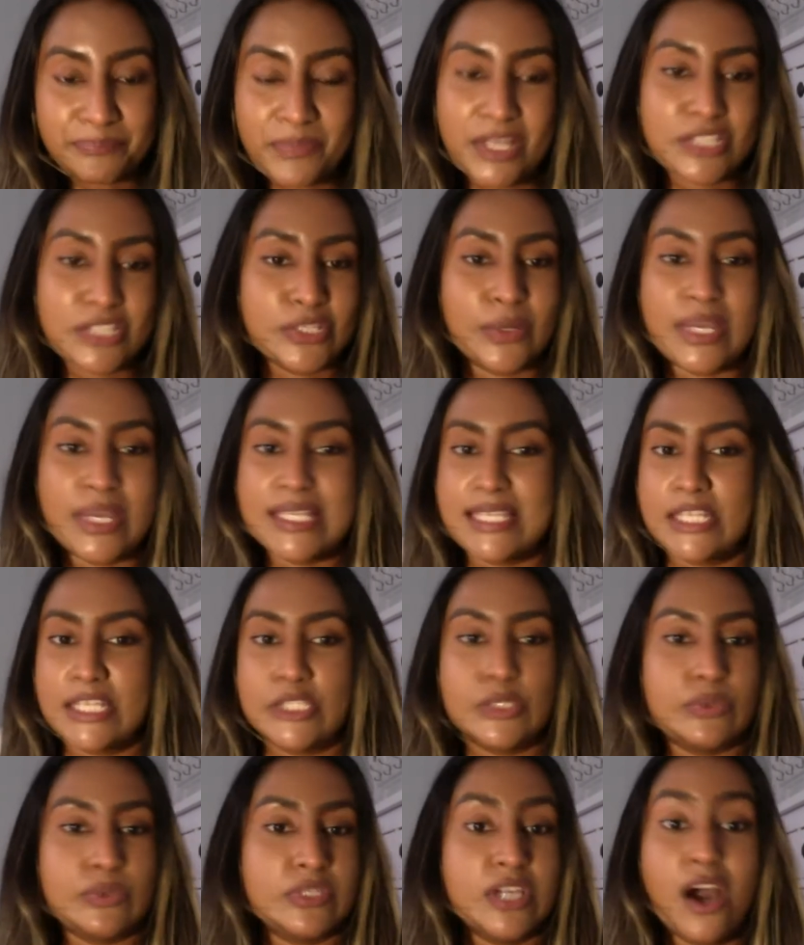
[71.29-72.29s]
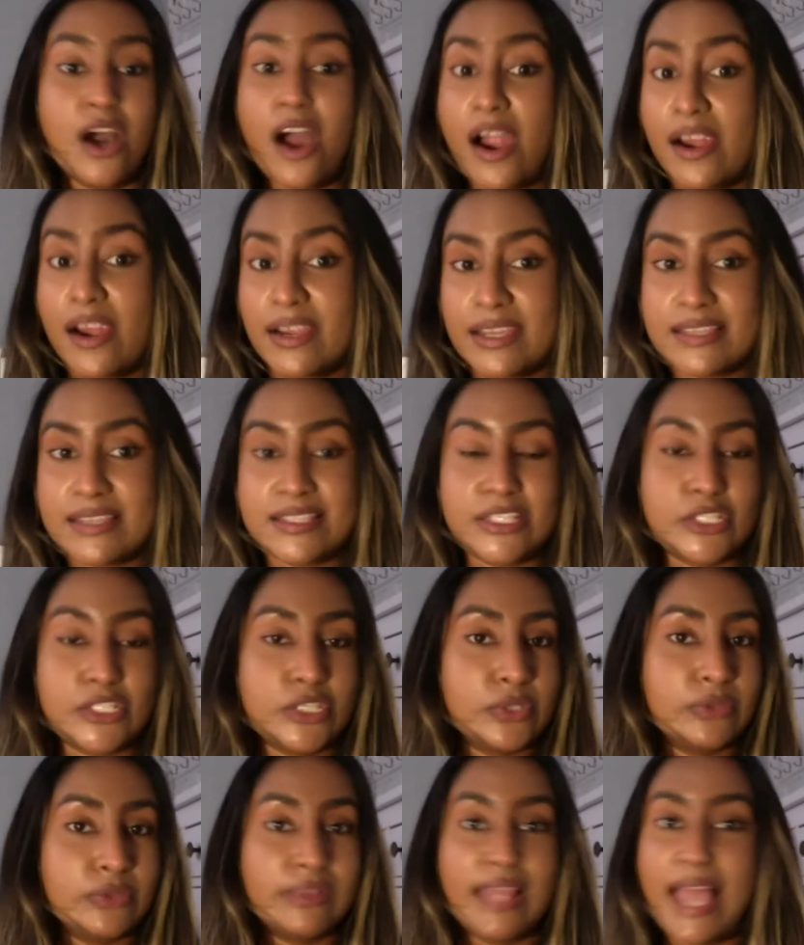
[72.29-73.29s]
So is it too dark? Is it
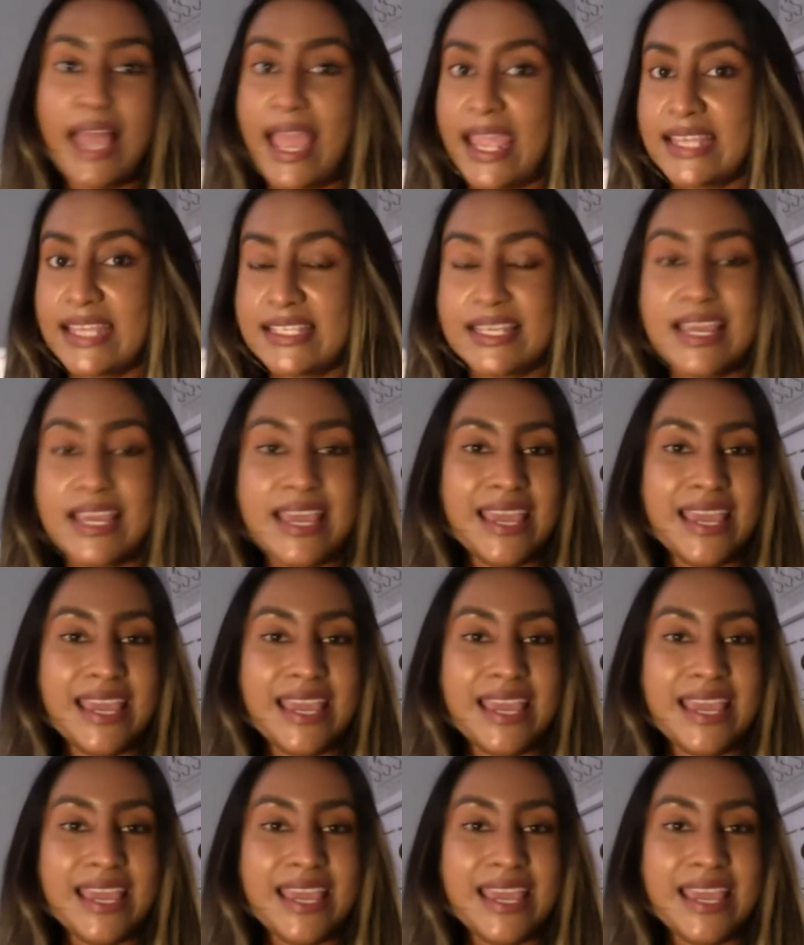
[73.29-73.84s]
too light?